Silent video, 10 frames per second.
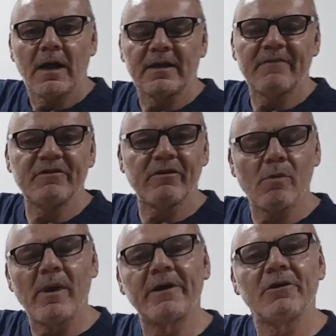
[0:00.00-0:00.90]
lavender
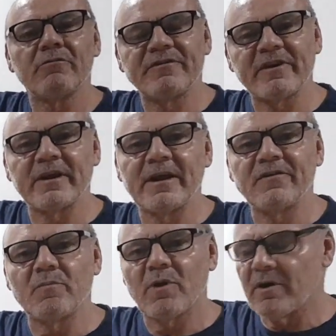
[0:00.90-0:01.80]
albino
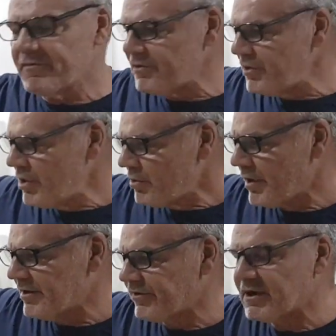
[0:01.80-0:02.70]
reticulated python.
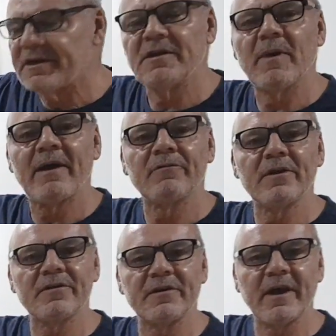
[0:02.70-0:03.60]
We had to clean him out
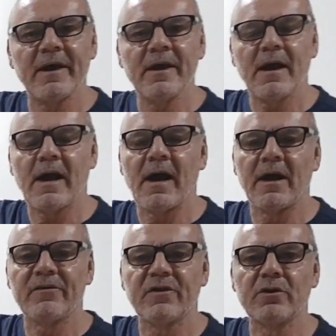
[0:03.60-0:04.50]
the other day.
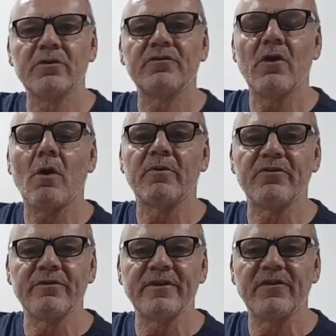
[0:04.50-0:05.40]
It's a good
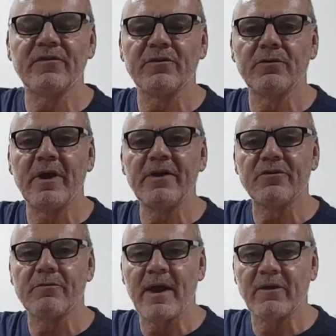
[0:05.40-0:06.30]
opportunity to
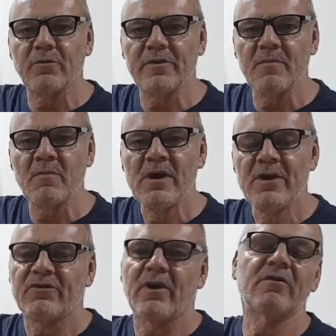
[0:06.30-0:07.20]
interact with him.
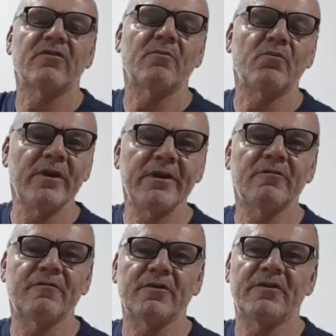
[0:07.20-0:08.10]
So I've got some really
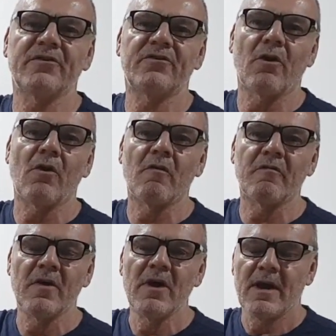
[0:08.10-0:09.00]
good footage
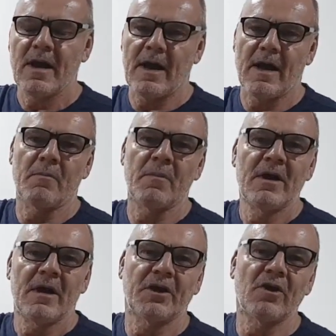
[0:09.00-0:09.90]
of
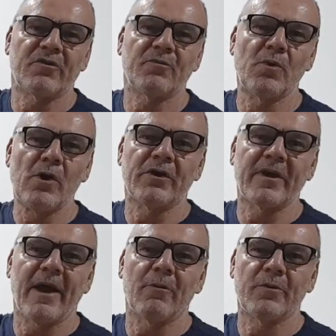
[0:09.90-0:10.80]
a nice
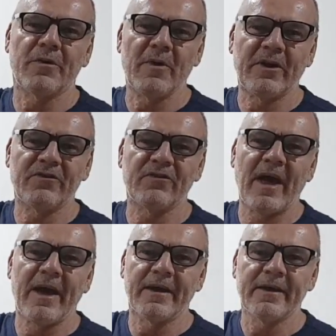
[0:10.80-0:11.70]
workout with a big
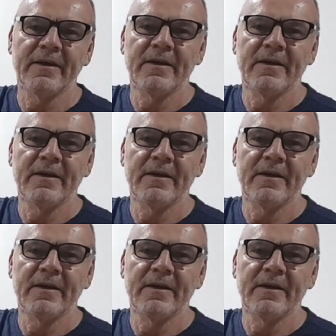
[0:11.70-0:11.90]
snake.